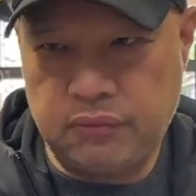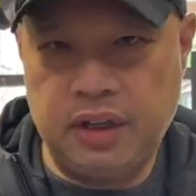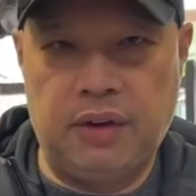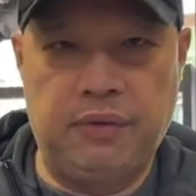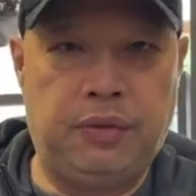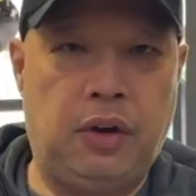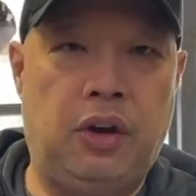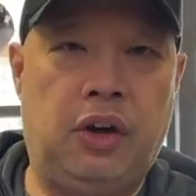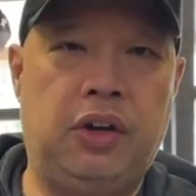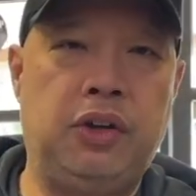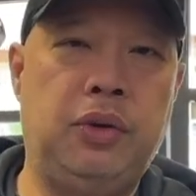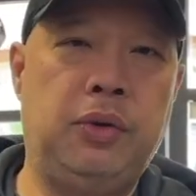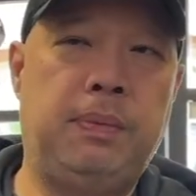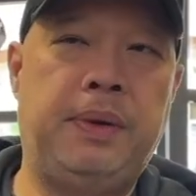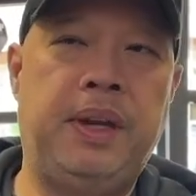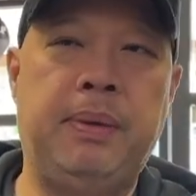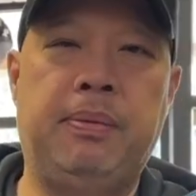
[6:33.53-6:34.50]
for all
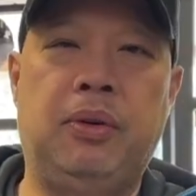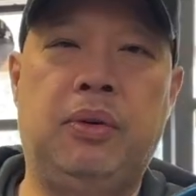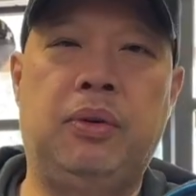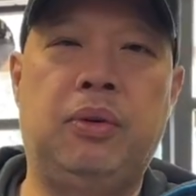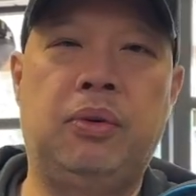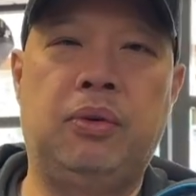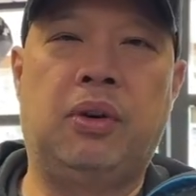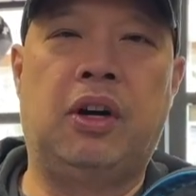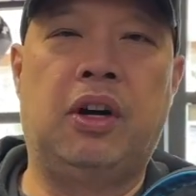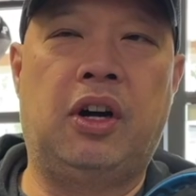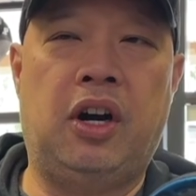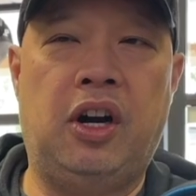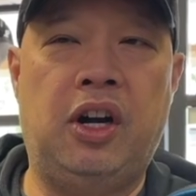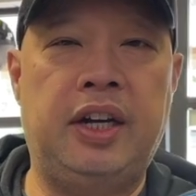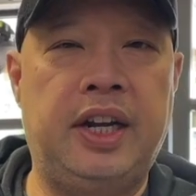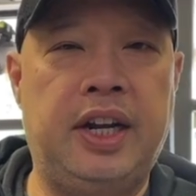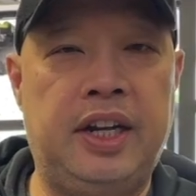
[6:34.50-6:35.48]
you people who are
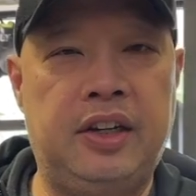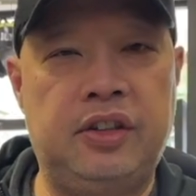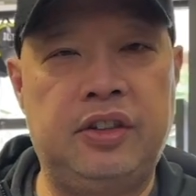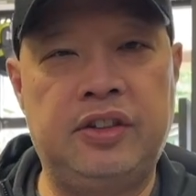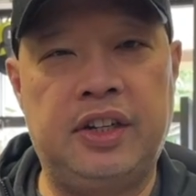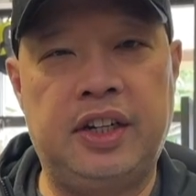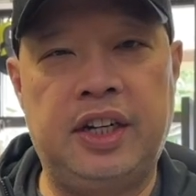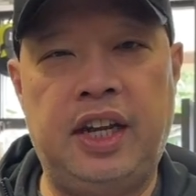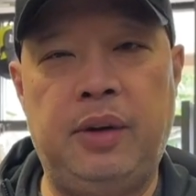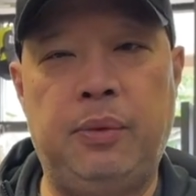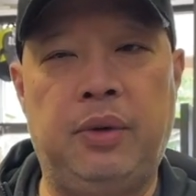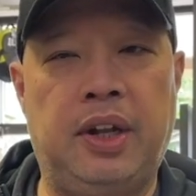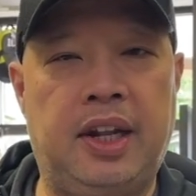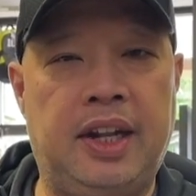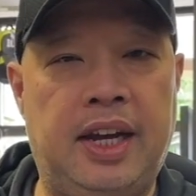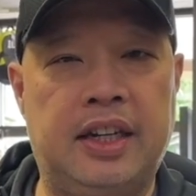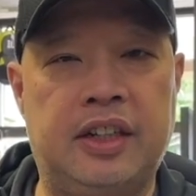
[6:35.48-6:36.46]
hard hitters and hit with
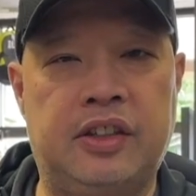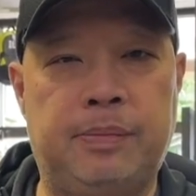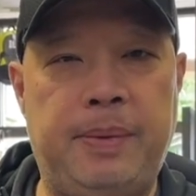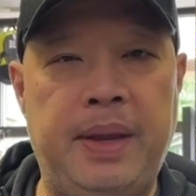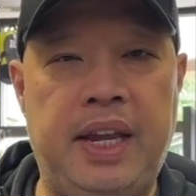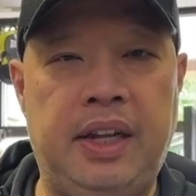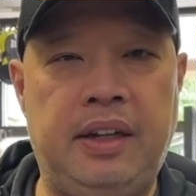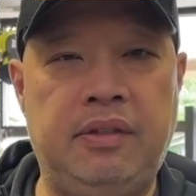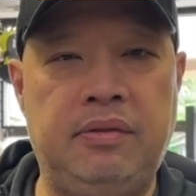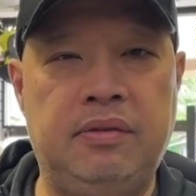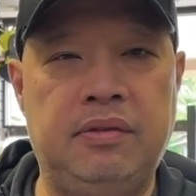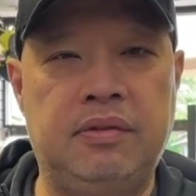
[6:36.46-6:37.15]
a lot of spin,